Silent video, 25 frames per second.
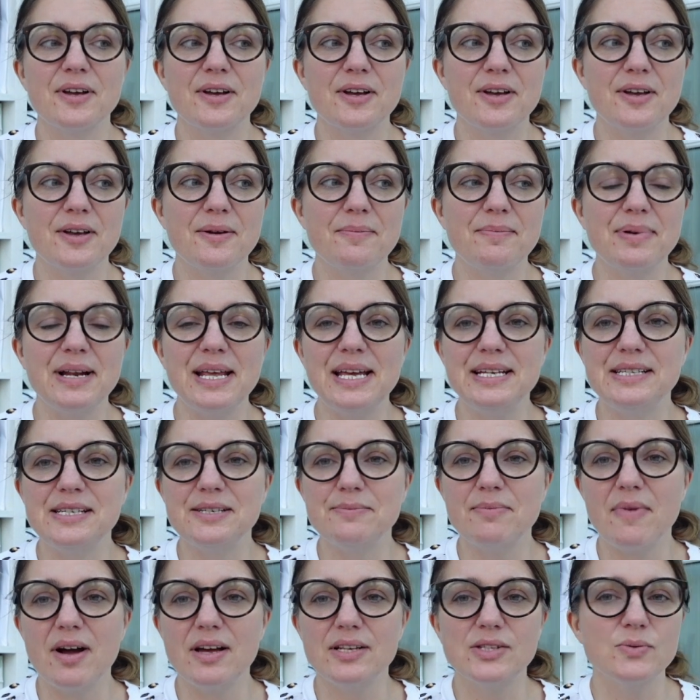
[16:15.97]
completed
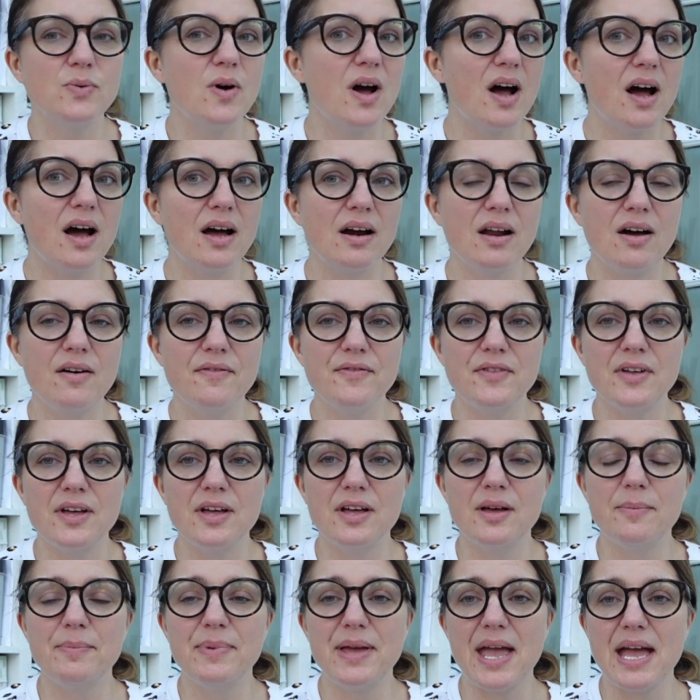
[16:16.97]
my toile of
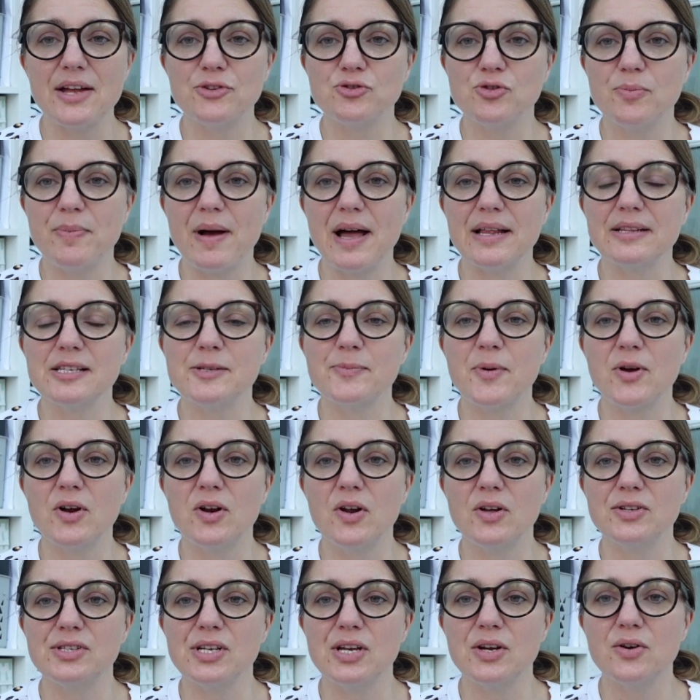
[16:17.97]
the Pietra pants by
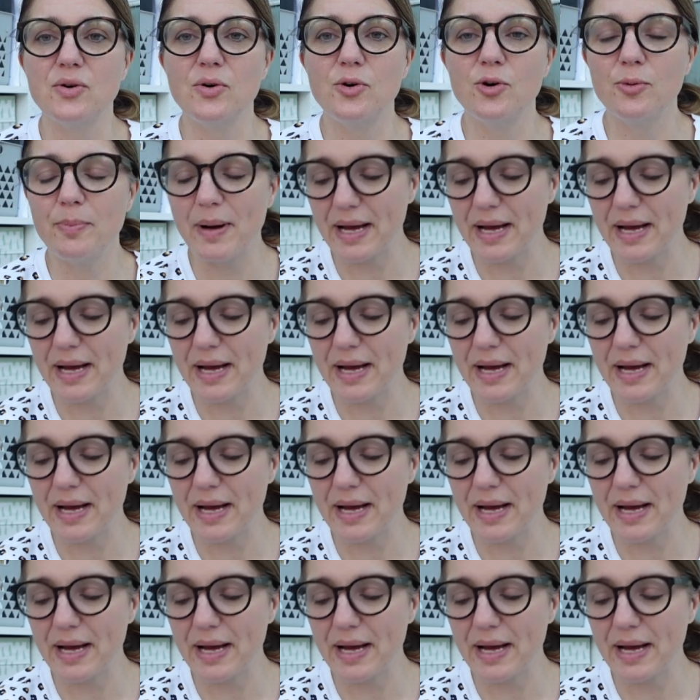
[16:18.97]
Closet Core